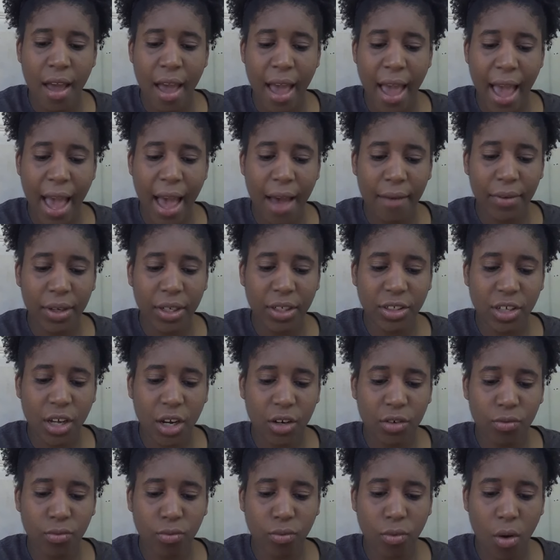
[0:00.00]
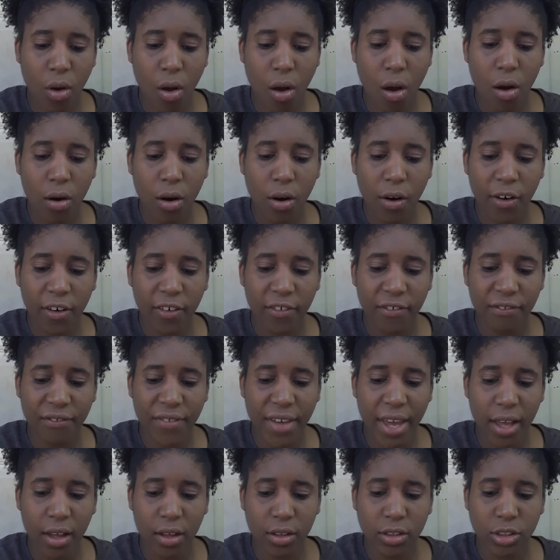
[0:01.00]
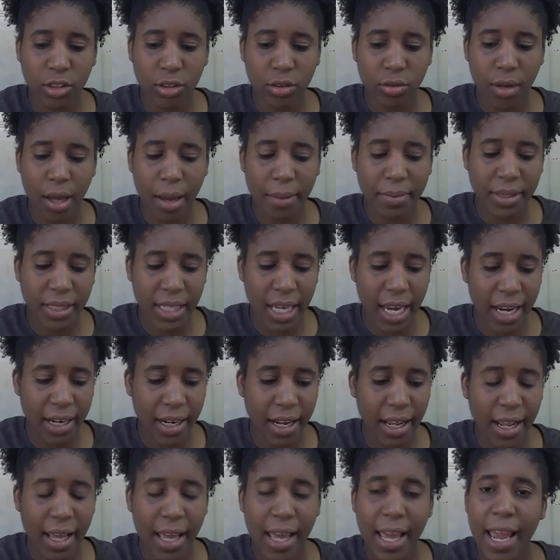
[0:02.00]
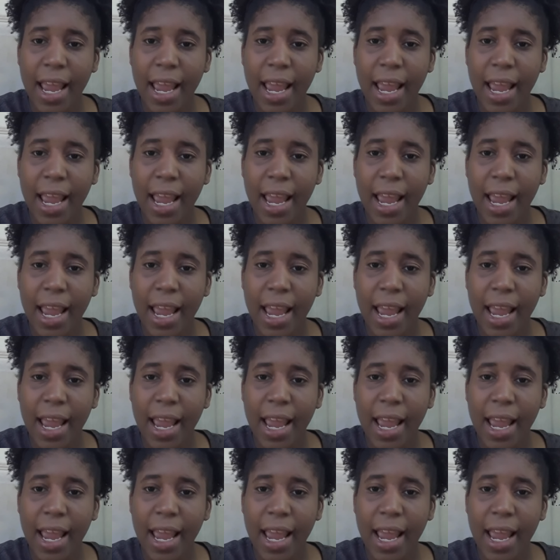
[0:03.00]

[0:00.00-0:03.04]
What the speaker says: having done wrong or failed to obtain it.